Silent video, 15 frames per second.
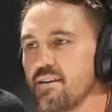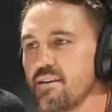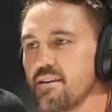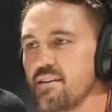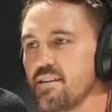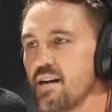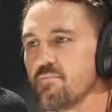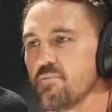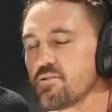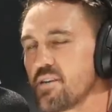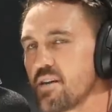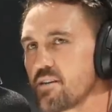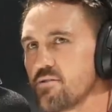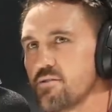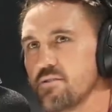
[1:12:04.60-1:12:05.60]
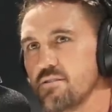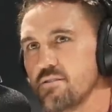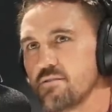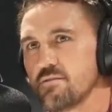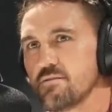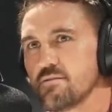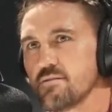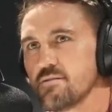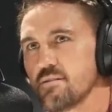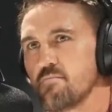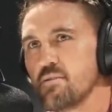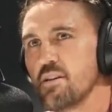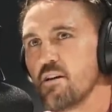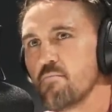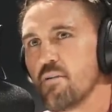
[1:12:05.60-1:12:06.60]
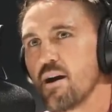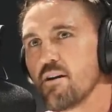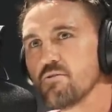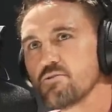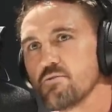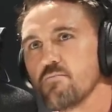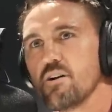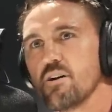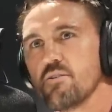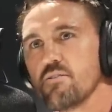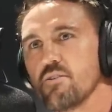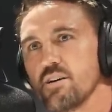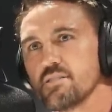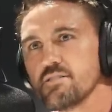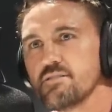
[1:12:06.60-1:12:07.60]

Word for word: yeah, I'm not that good. There'd be no barrels in my horizon.